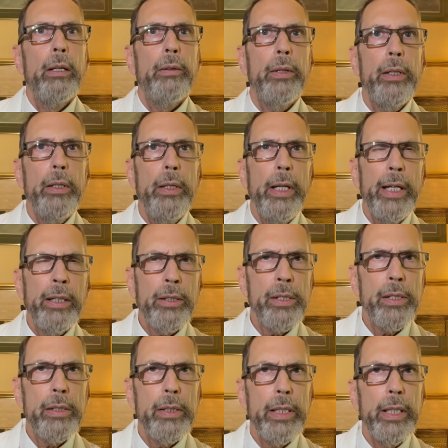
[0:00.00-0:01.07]
The
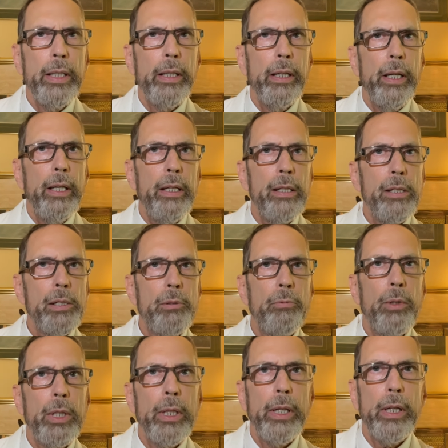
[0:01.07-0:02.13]
next thing is
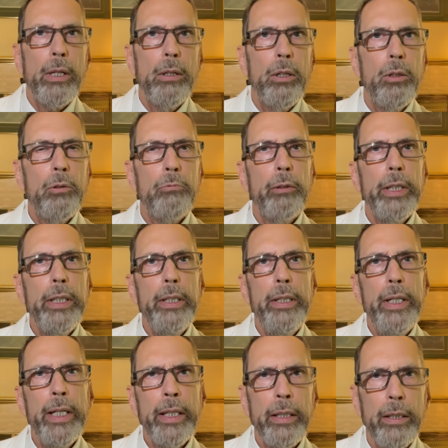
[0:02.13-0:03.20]
what I call
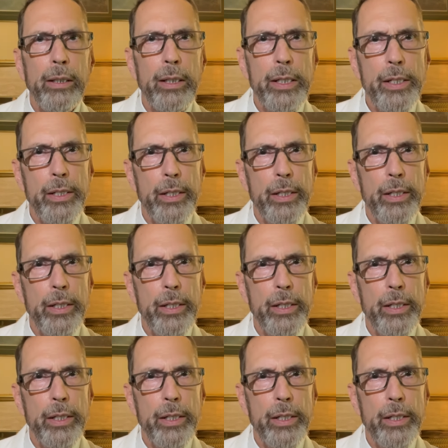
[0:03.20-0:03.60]
ridiculous